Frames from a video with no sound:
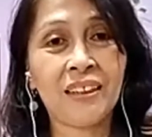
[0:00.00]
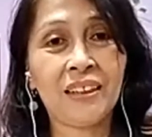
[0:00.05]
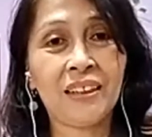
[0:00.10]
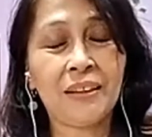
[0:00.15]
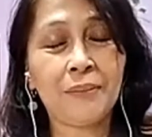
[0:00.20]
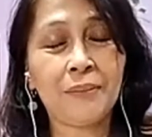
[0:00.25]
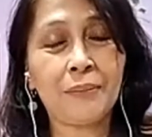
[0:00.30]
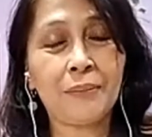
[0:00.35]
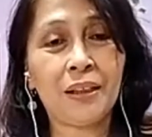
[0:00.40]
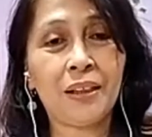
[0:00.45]

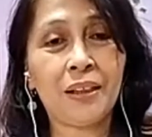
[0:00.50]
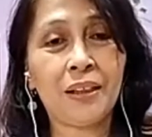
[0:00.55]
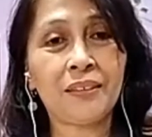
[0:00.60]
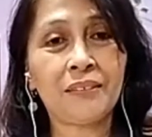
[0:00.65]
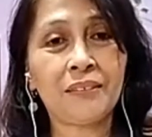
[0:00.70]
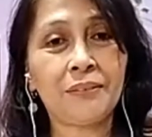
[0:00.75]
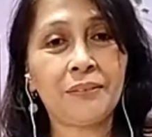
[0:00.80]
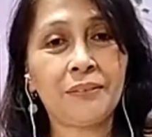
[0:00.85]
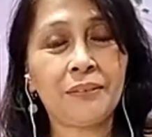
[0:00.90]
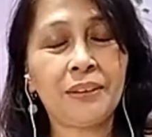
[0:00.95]
But
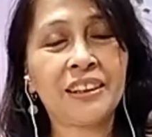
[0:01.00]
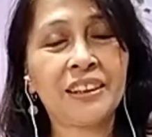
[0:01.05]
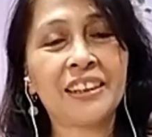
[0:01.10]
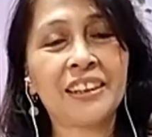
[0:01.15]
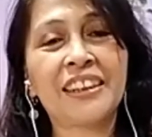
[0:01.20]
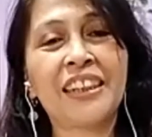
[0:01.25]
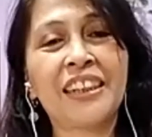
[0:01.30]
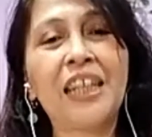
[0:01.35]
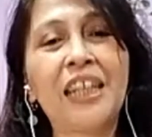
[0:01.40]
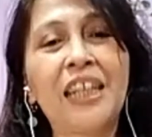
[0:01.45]
we'll just
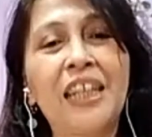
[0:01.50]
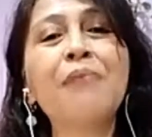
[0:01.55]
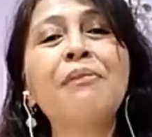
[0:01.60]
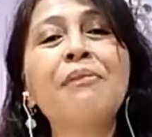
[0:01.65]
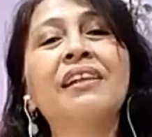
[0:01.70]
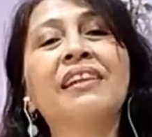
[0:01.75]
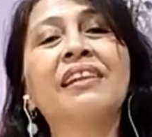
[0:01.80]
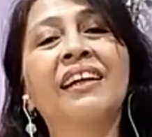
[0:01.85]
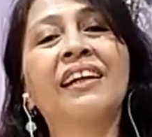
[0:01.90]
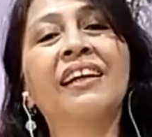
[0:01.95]
name it
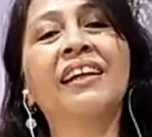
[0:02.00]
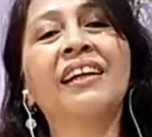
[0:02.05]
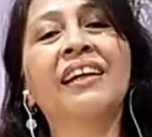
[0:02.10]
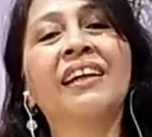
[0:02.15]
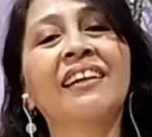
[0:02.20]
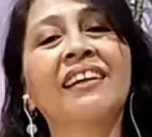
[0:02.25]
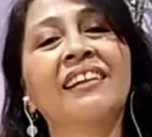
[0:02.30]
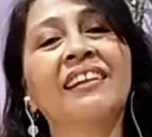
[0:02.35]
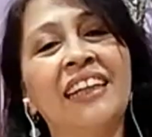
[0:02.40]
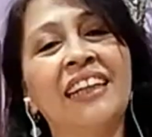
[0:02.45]
like an
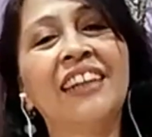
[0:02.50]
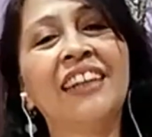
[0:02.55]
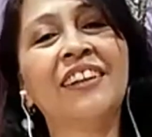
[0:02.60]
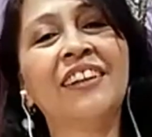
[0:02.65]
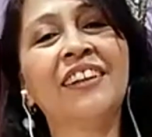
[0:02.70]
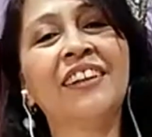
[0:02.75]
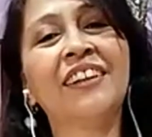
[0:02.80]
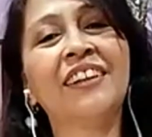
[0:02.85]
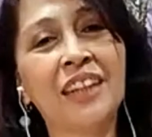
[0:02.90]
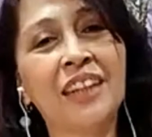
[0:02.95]
inner
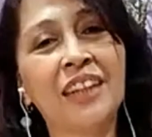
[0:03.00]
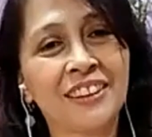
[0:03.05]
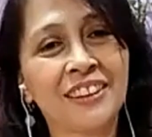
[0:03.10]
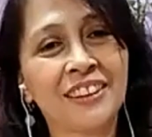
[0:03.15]
connection.